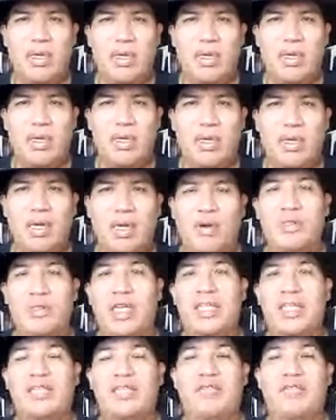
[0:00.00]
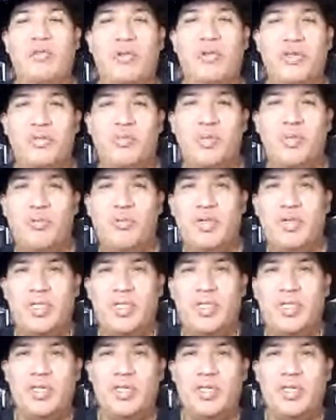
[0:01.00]
I was asked if I wanted to put one
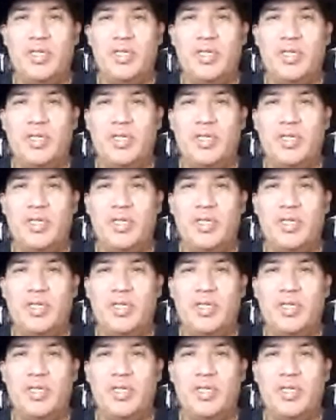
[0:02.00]
in there,